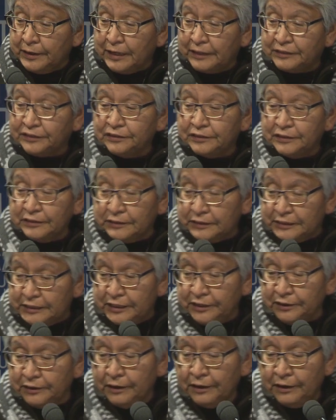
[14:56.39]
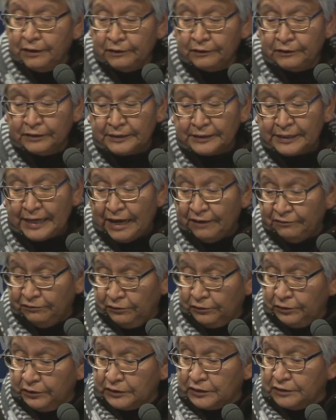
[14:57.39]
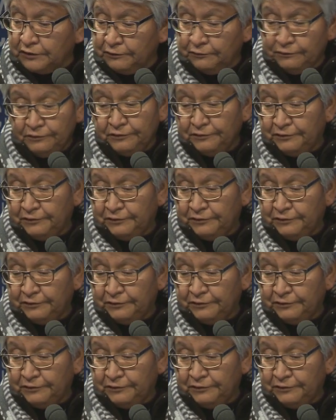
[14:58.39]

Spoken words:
as you can see The scaffold looks